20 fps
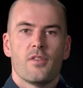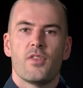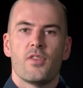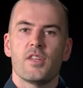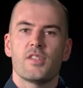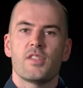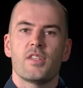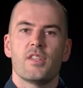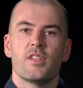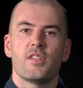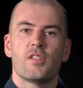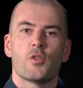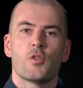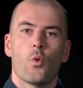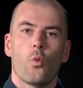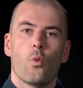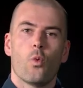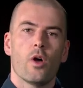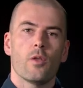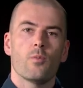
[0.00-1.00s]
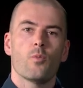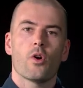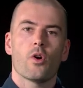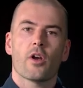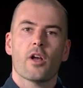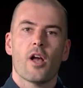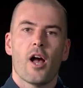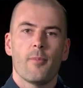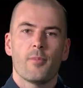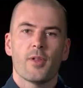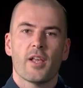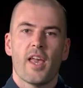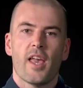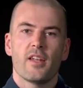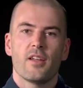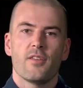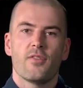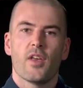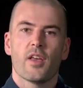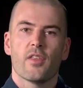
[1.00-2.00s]
This is one more
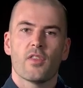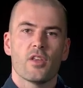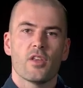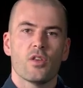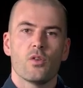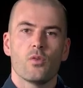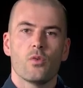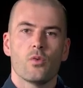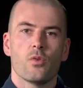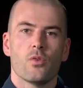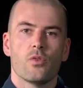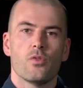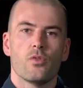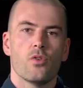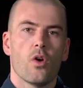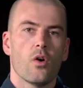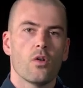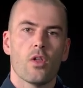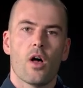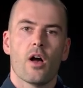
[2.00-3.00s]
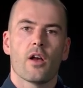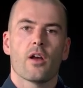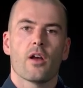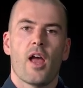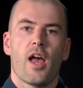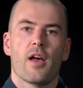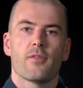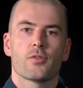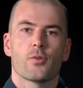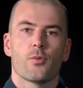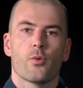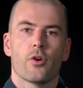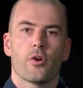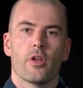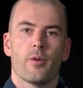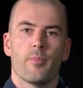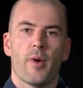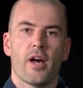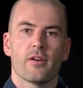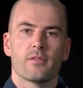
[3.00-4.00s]
complicated thing that you no longer have to
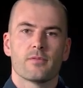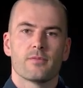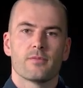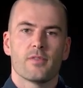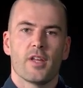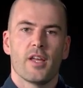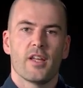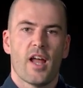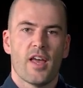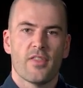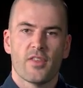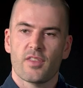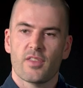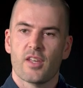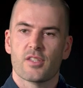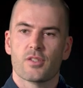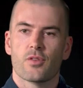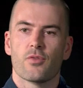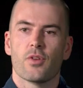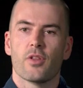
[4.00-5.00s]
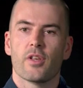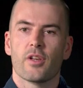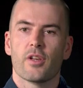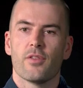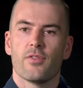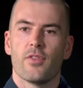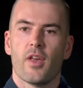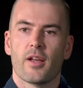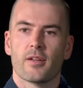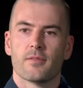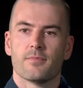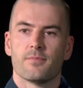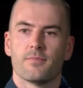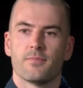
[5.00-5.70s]
worry about. And I think that's a really good thing.